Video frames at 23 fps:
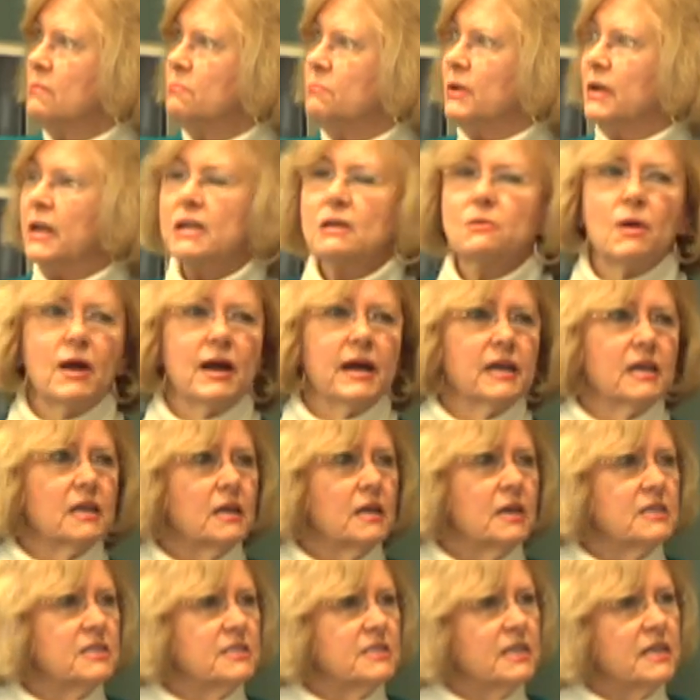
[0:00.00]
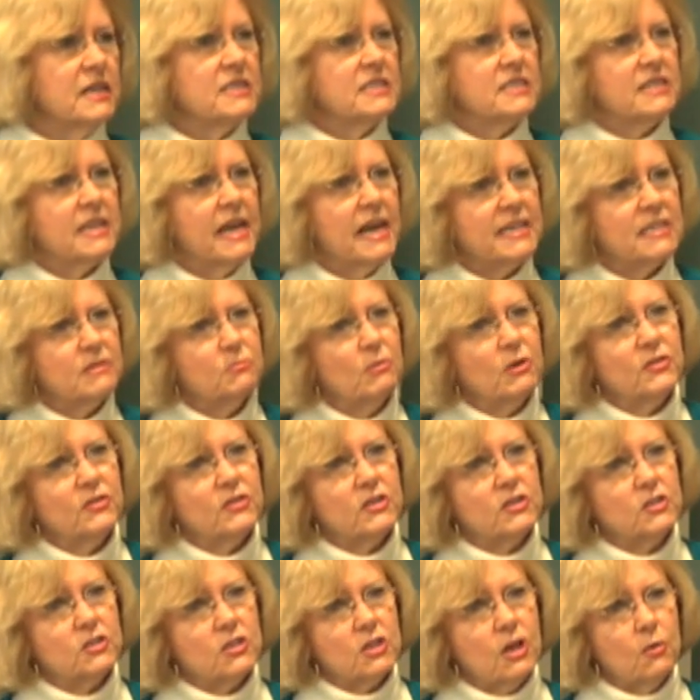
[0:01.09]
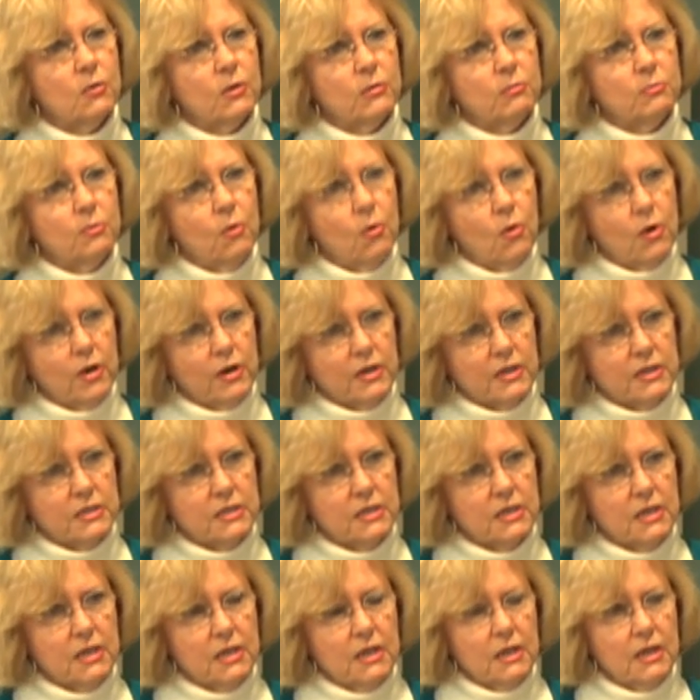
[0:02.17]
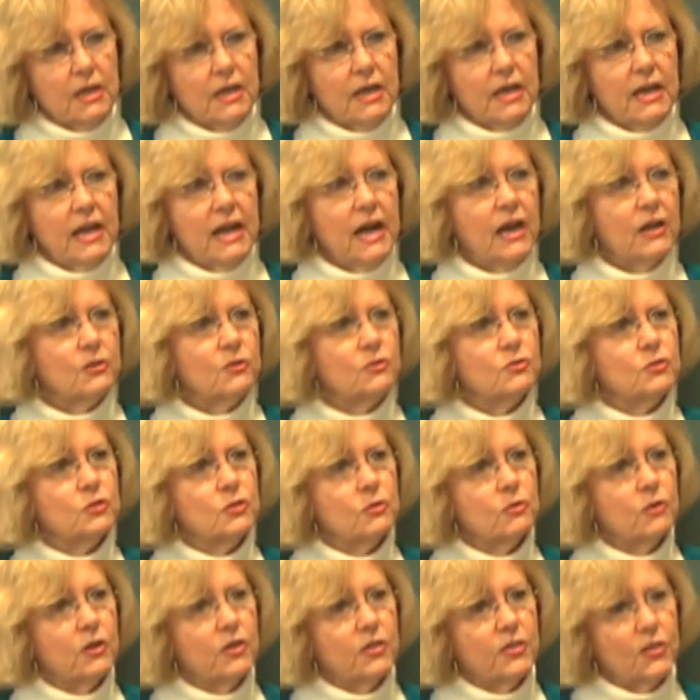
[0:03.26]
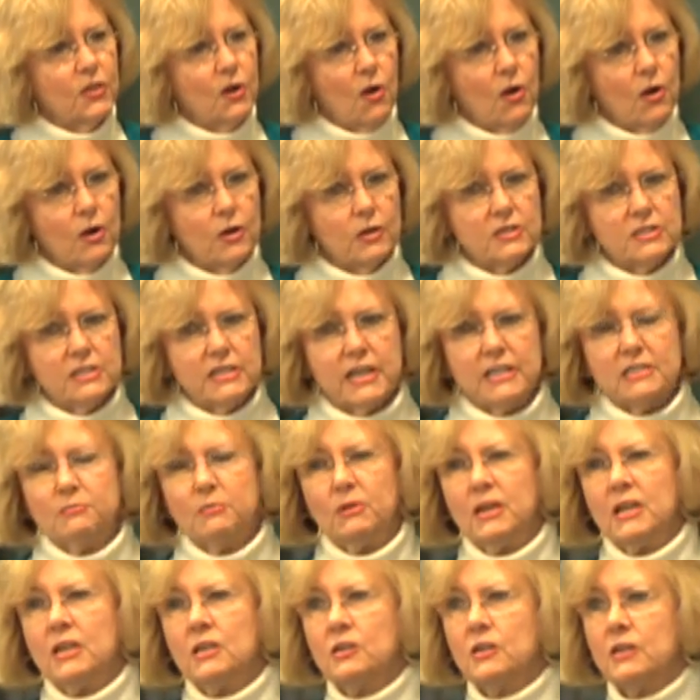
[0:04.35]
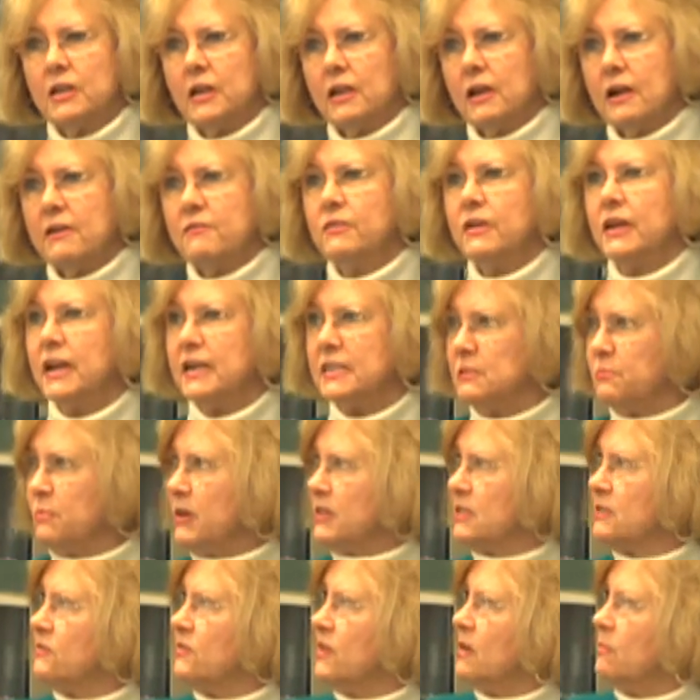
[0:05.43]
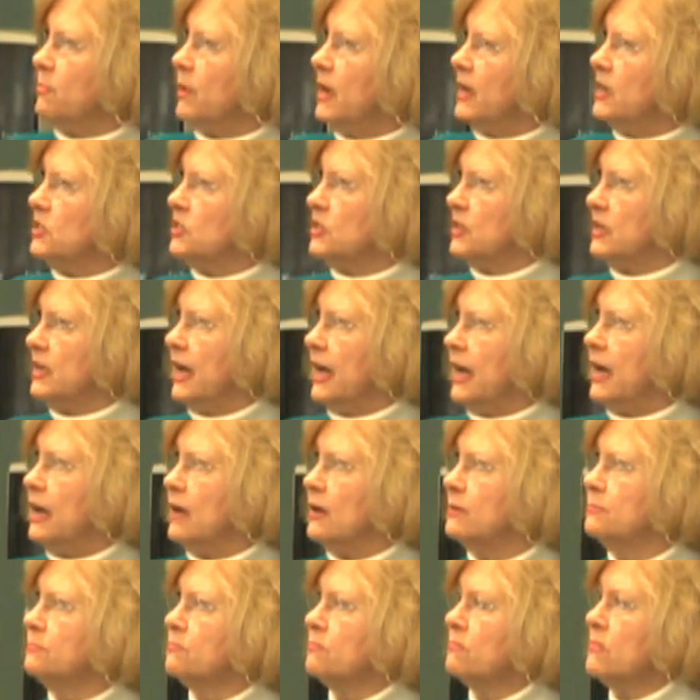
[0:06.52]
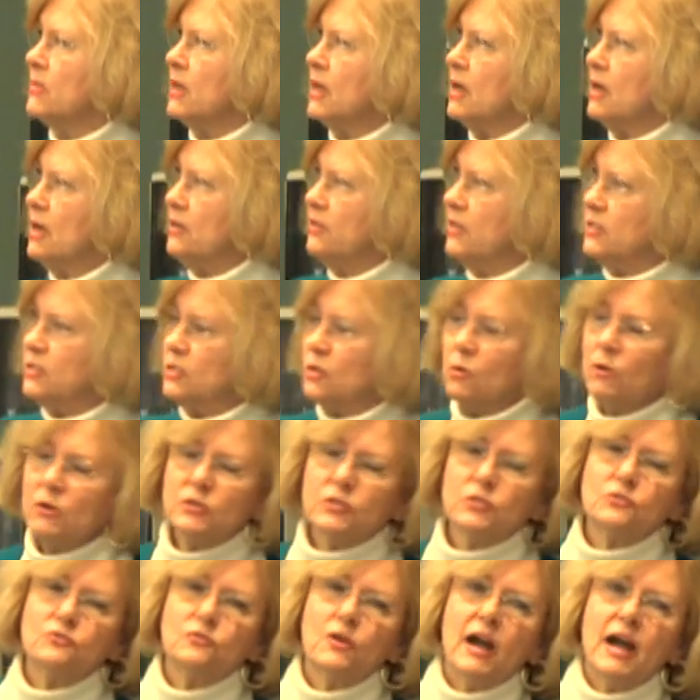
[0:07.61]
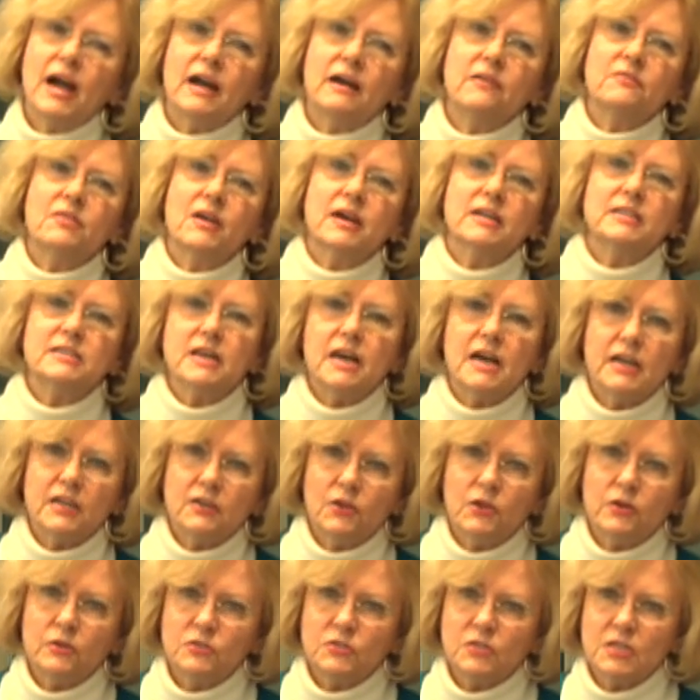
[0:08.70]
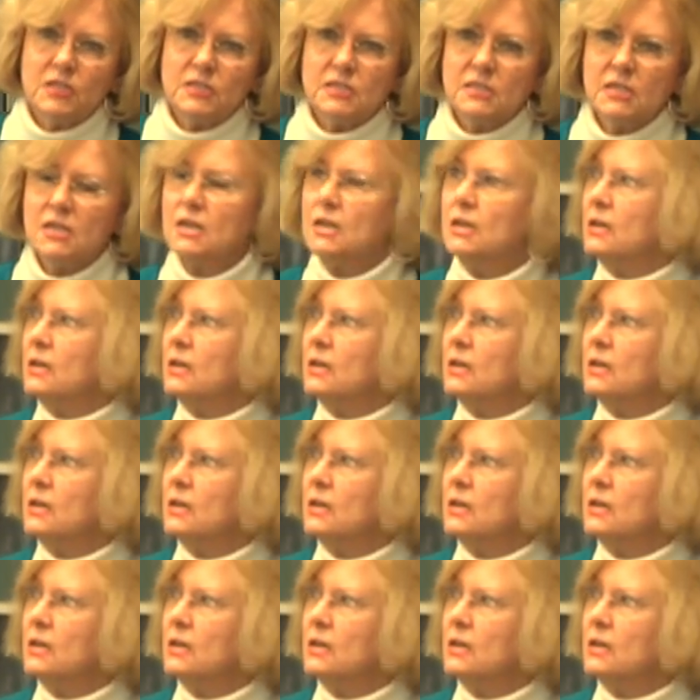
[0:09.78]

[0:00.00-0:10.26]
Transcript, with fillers: But anyway, it's the assessment that's so important and how you do a thorough assessment and look at every aspect of that patient care that's going to drive that diagnosis.